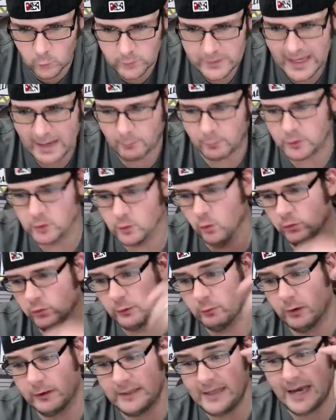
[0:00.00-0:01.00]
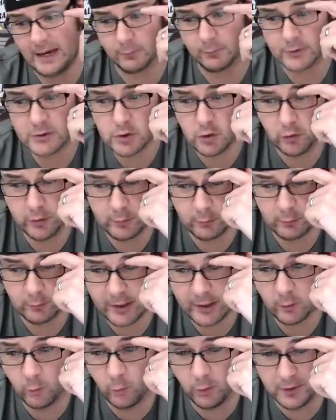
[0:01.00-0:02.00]
yeah, but you only went. Yeah, you only were there
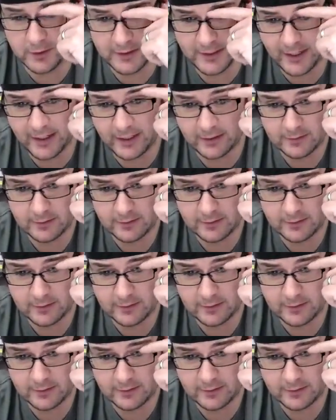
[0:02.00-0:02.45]
one day.